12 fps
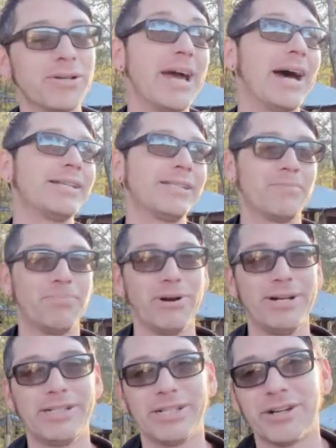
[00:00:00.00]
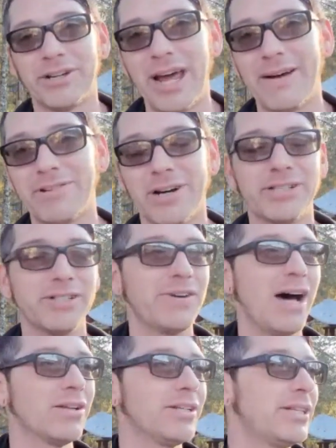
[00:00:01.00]
Yes, the price is going to have tons of
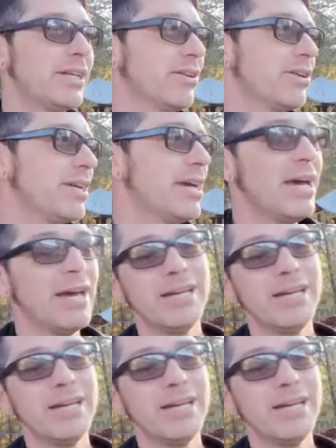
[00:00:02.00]
volatility.